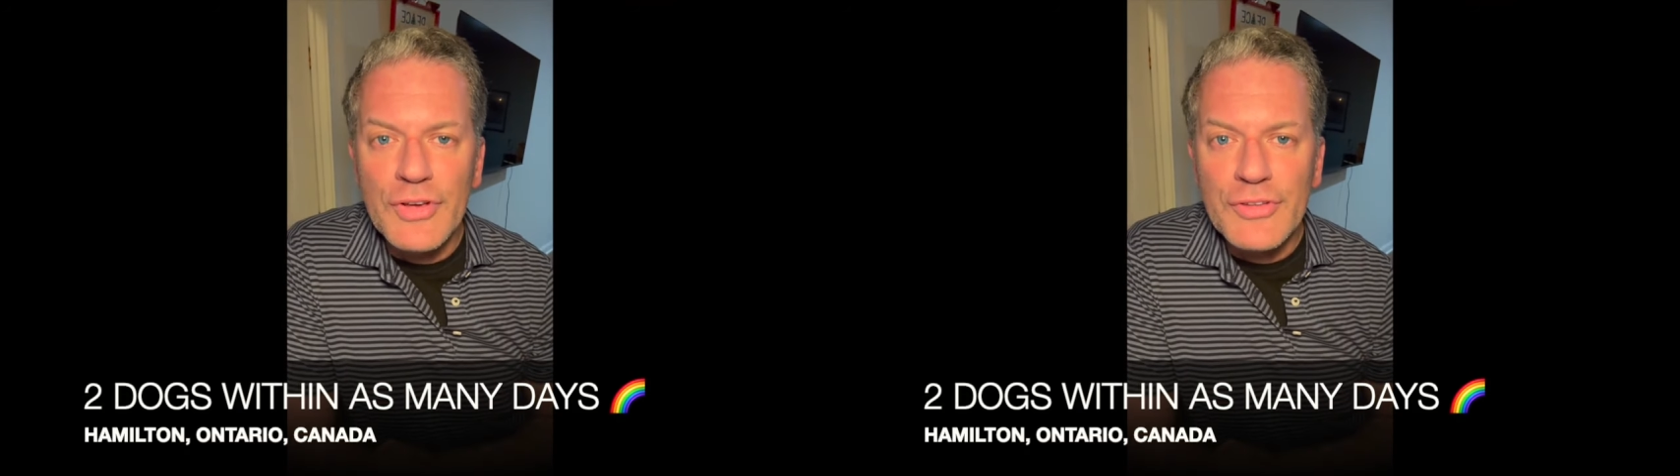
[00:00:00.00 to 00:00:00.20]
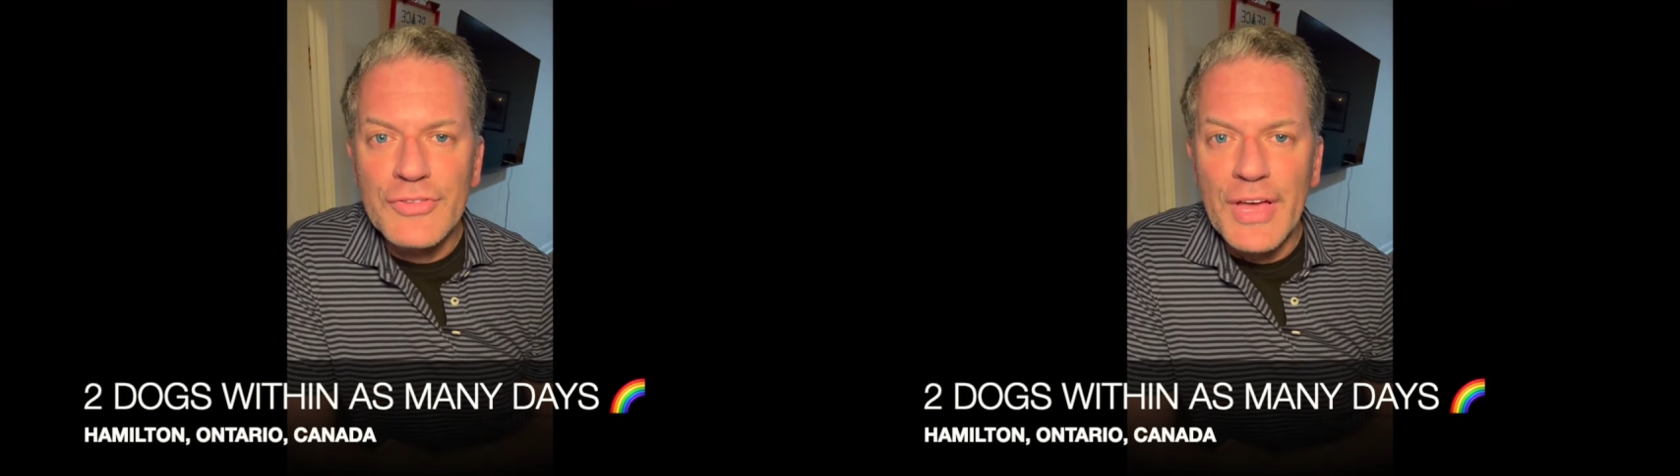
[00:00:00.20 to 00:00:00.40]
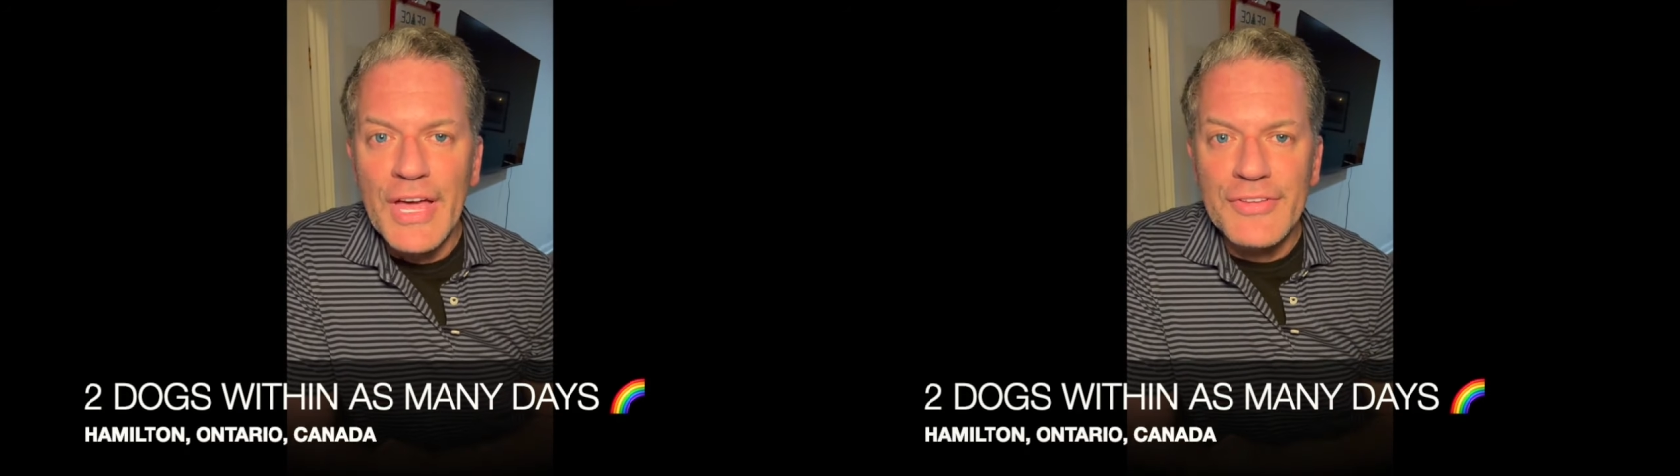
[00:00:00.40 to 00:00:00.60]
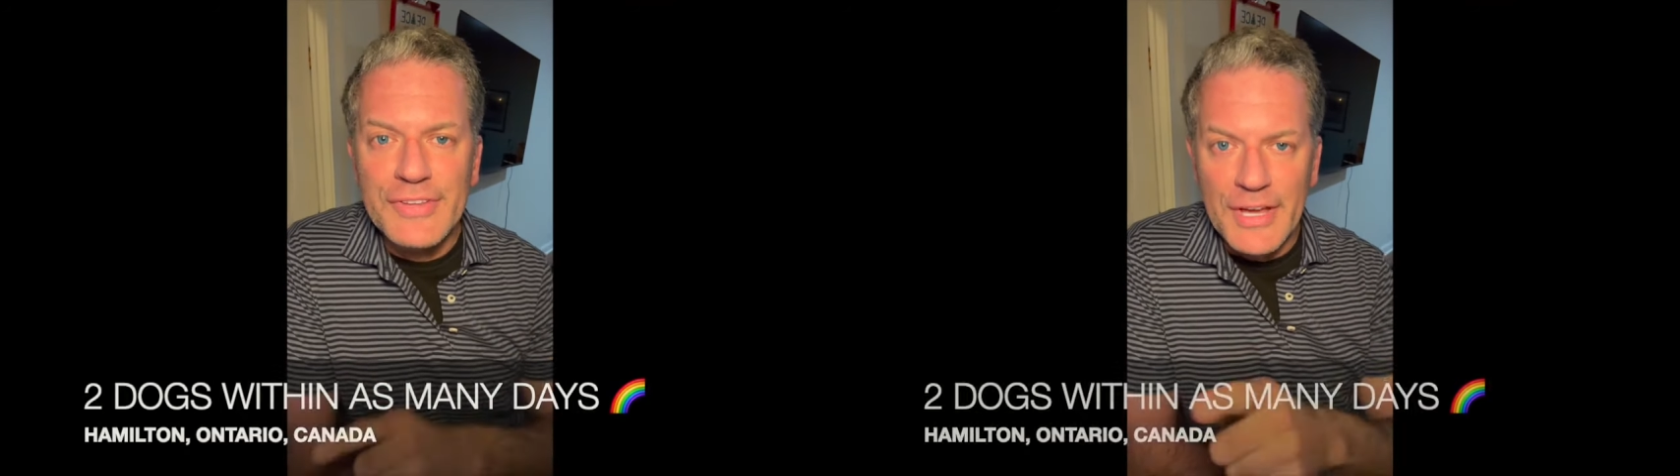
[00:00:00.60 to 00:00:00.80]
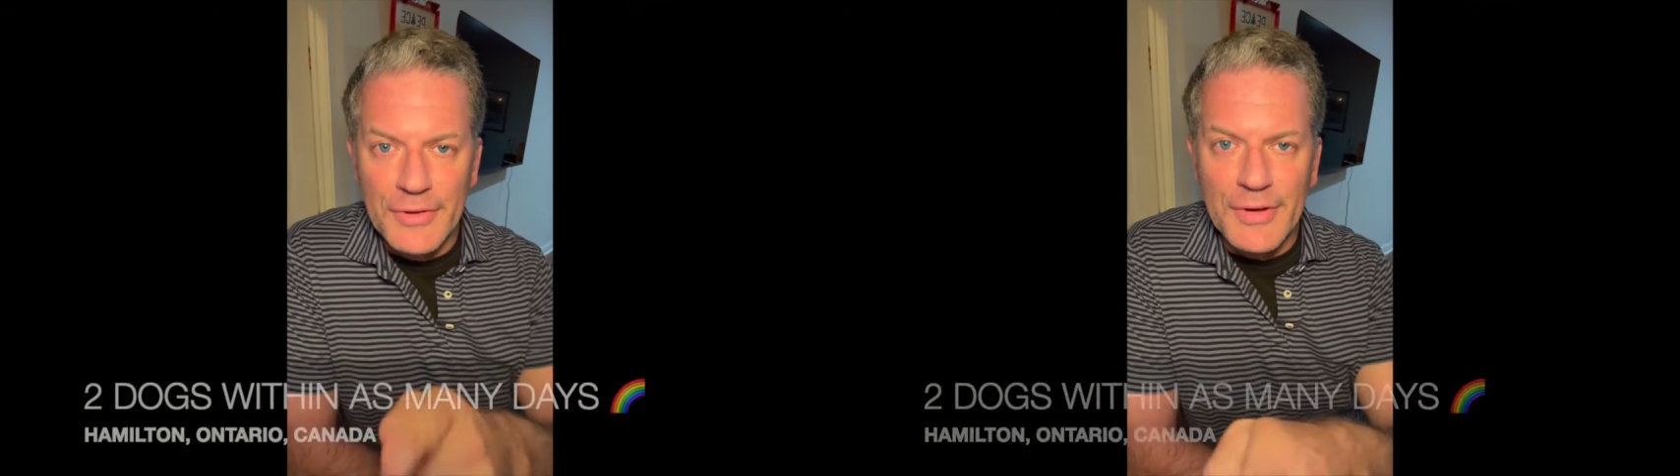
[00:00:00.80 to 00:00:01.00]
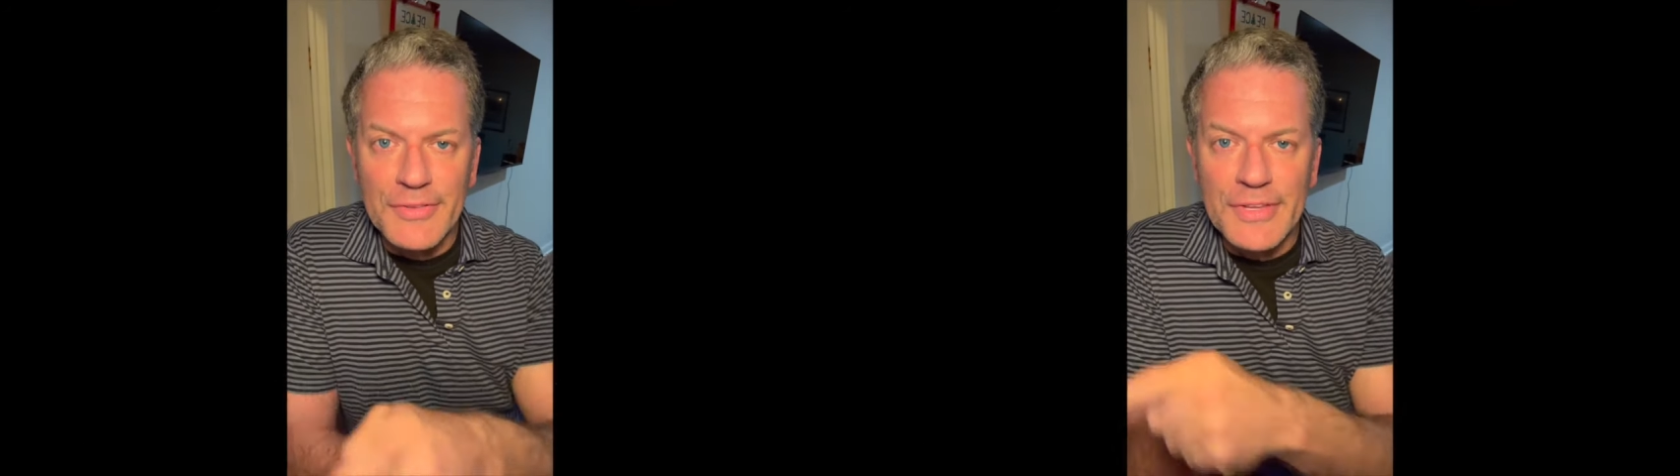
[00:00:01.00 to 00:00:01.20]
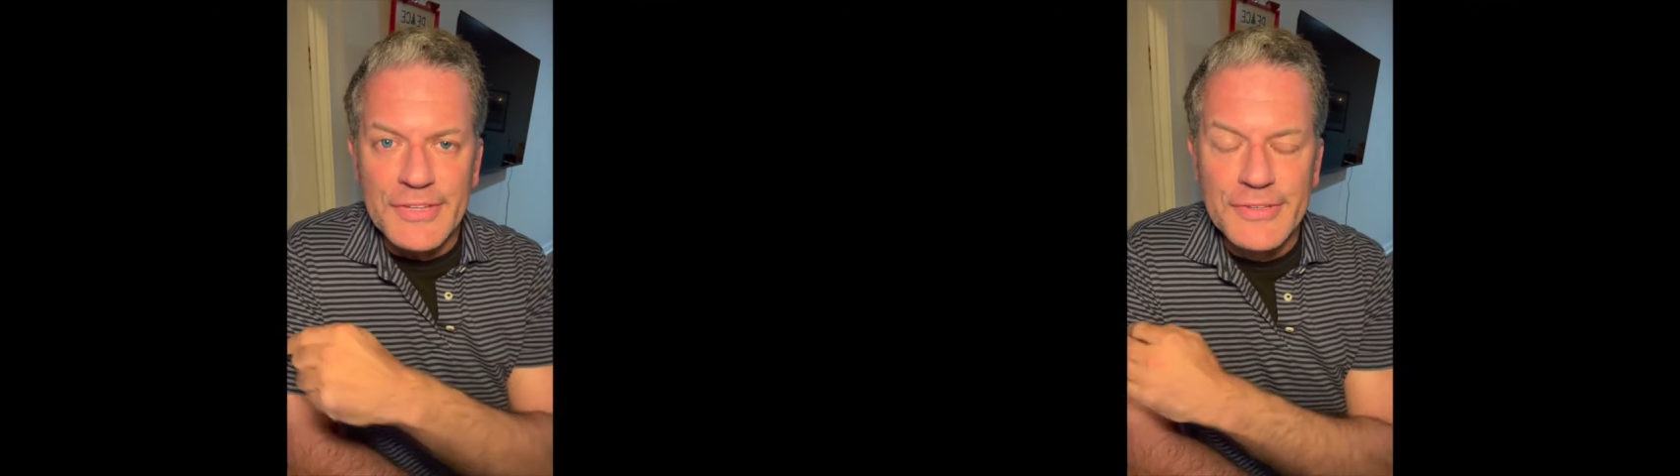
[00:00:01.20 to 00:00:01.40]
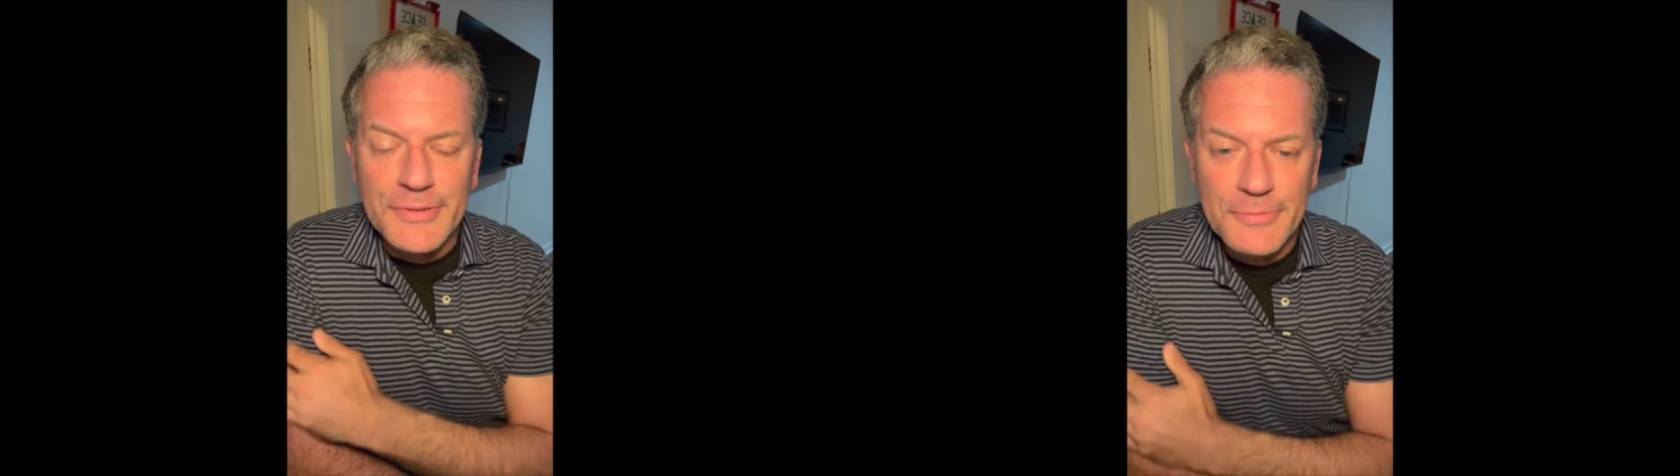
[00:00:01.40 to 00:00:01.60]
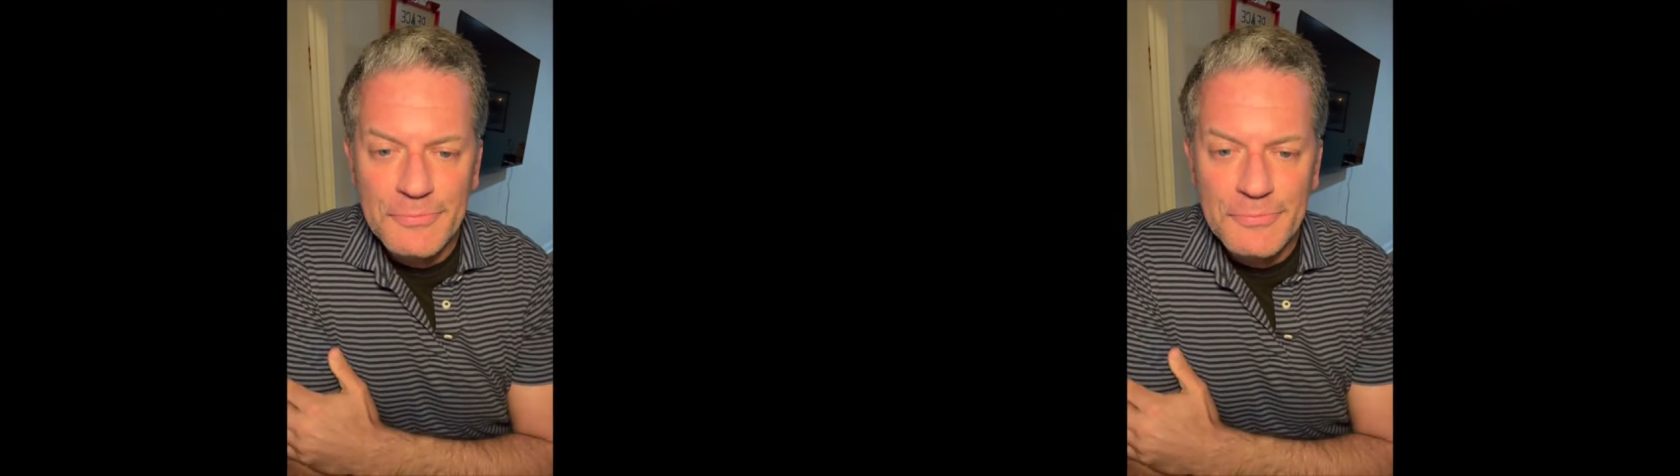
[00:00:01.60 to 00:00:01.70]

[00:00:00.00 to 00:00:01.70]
just days. Take a look at this.